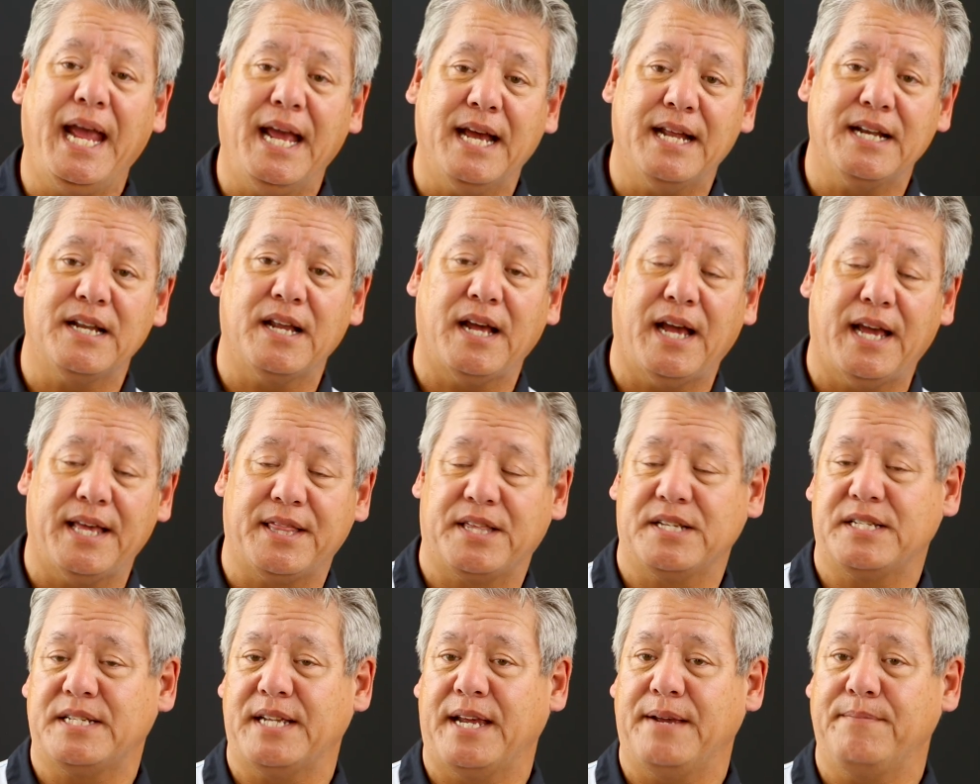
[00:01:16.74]
And
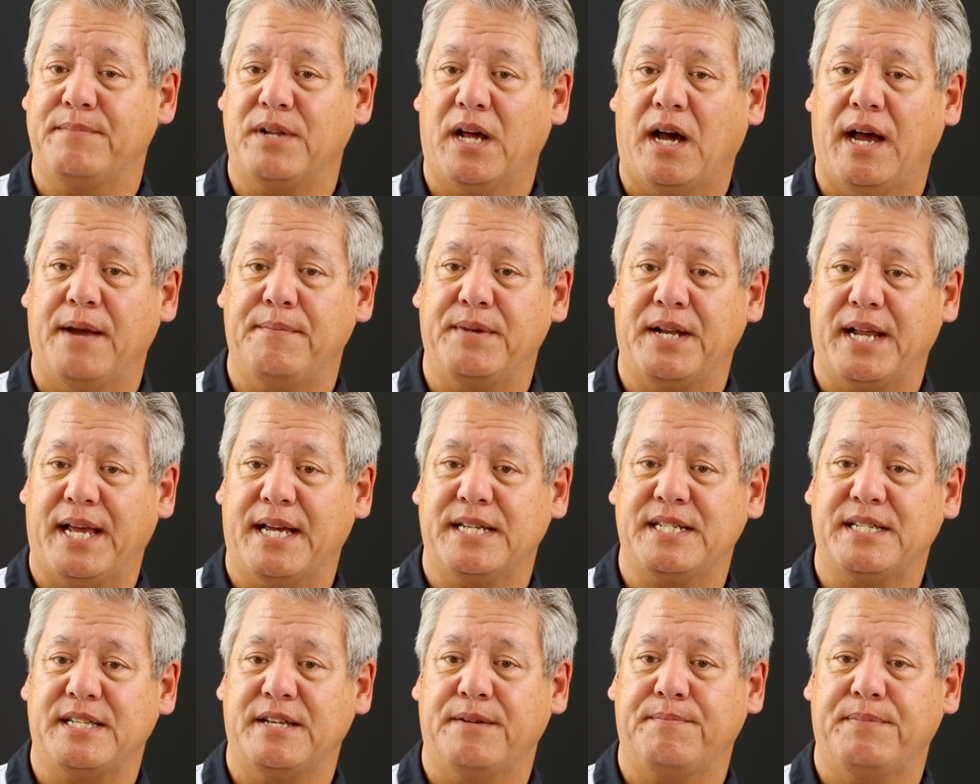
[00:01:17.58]
at the same time, it
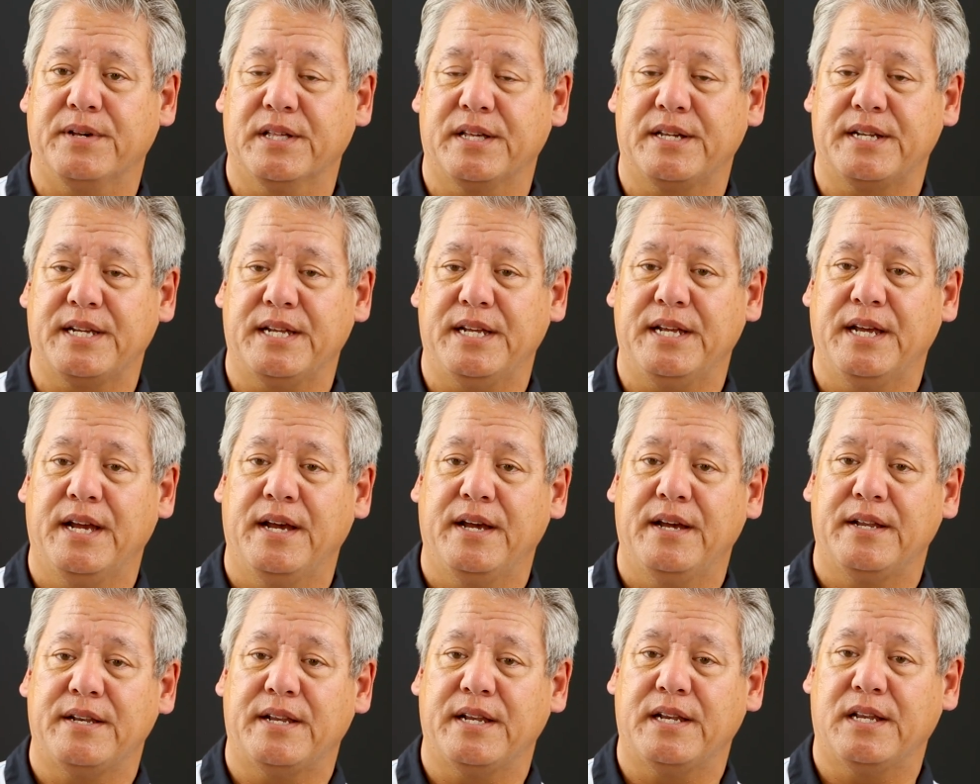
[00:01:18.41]
has the ability
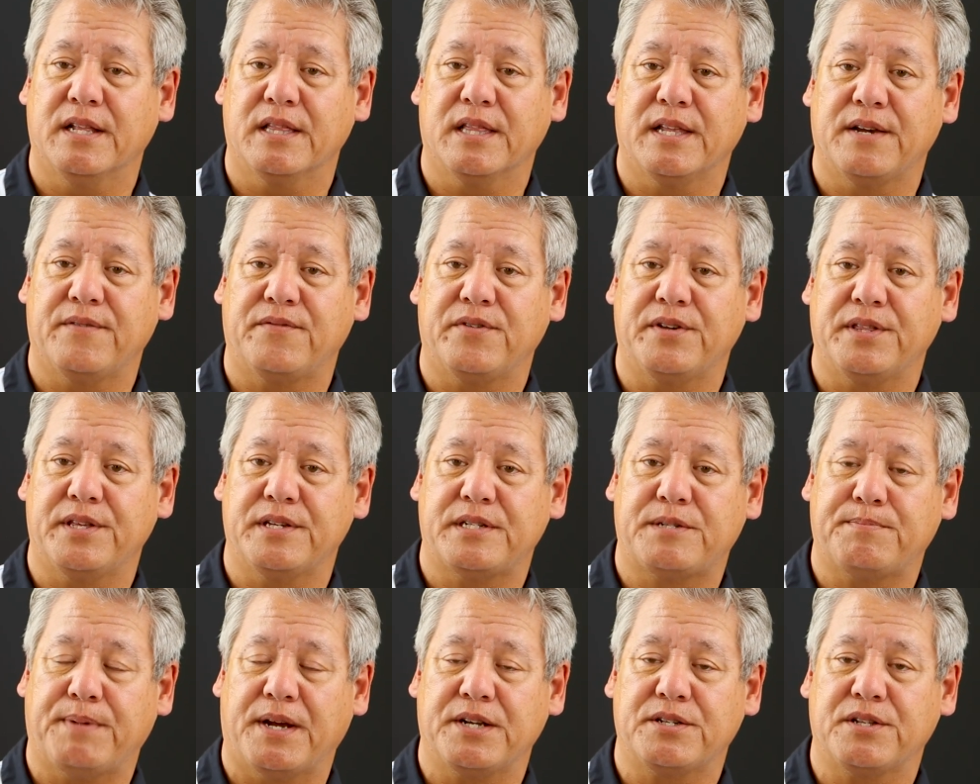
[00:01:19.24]
to deliver
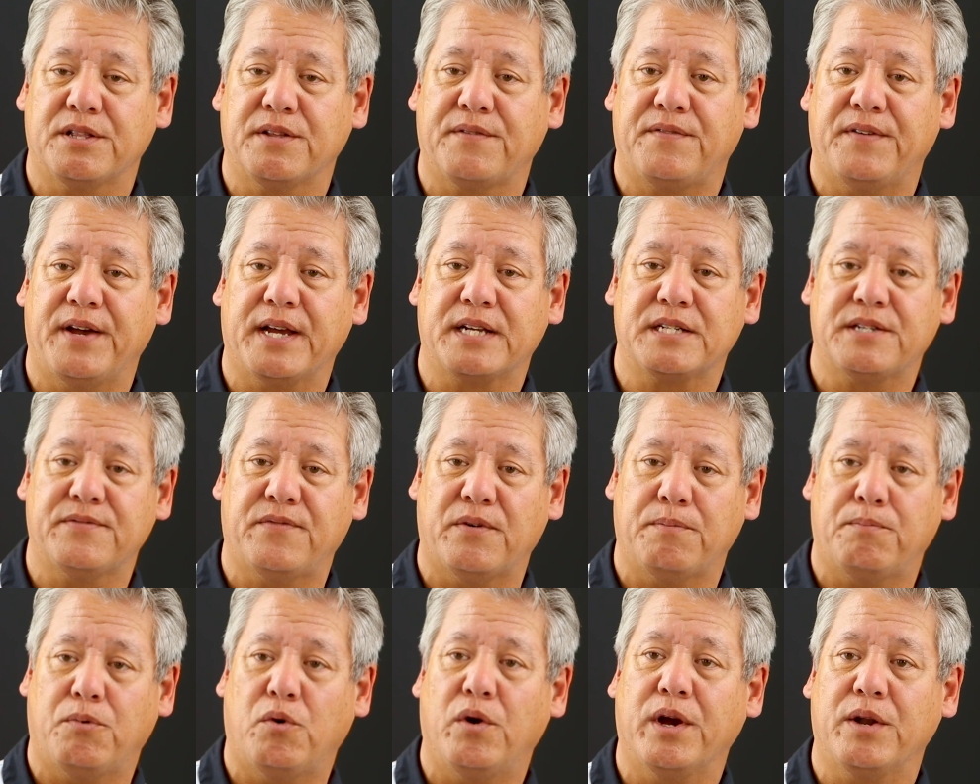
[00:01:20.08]
the special effects
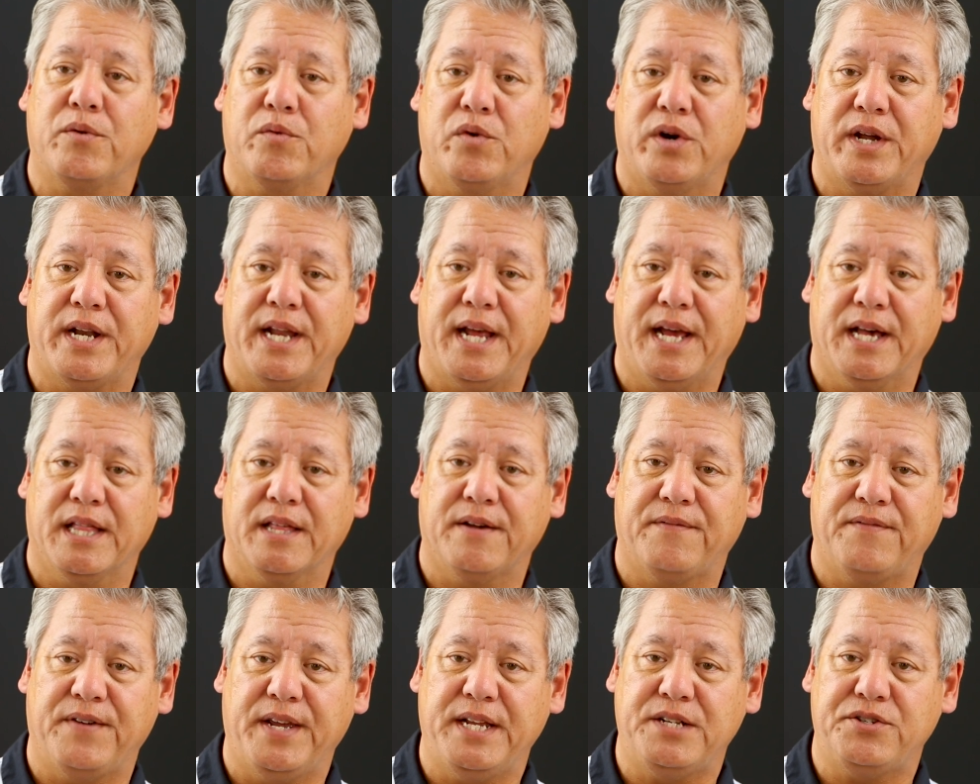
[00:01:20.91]
of a 0.1
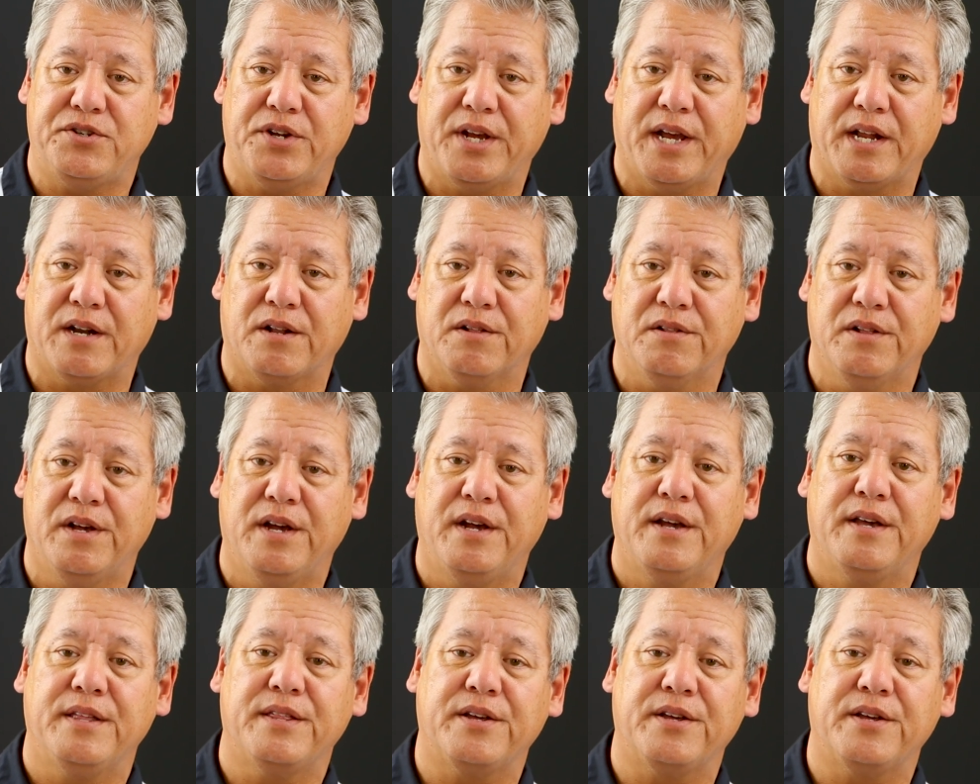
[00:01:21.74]
LFE channel